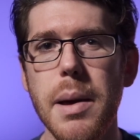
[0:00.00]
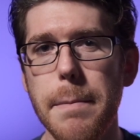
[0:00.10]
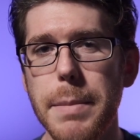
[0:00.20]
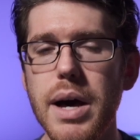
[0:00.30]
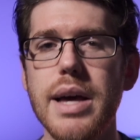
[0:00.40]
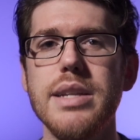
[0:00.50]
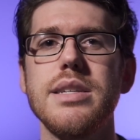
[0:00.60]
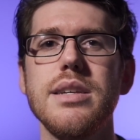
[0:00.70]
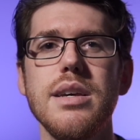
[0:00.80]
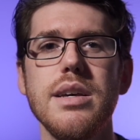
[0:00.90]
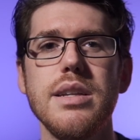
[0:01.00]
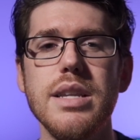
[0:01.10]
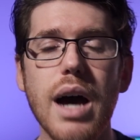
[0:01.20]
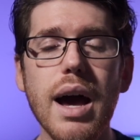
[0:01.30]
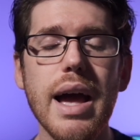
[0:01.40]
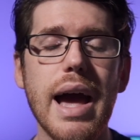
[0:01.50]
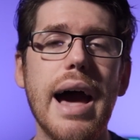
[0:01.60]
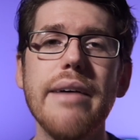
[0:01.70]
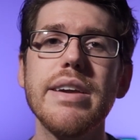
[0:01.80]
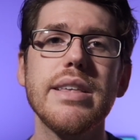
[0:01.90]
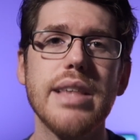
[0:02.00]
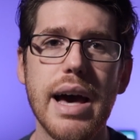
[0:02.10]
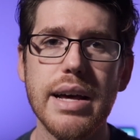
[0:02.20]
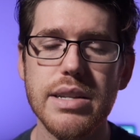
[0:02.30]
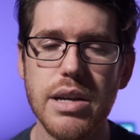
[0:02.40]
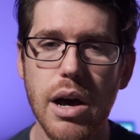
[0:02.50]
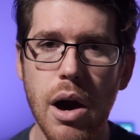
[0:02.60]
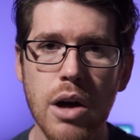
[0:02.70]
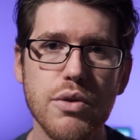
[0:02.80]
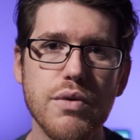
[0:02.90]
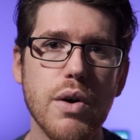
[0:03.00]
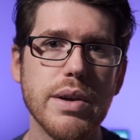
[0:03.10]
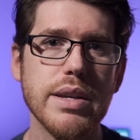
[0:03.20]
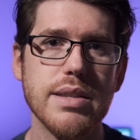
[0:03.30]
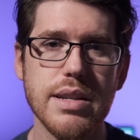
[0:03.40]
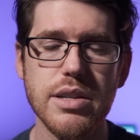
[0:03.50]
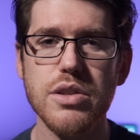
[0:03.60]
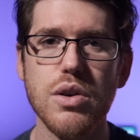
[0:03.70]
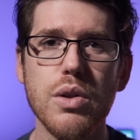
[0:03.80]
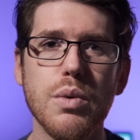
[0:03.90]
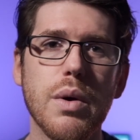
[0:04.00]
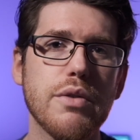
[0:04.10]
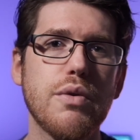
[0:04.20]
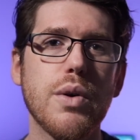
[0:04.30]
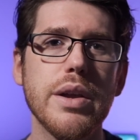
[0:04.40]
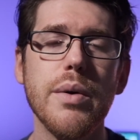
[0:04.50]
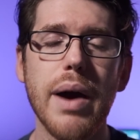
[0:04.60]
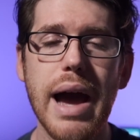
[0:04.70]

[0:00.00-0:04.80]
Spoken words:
But not having that autofocus that does all the work for you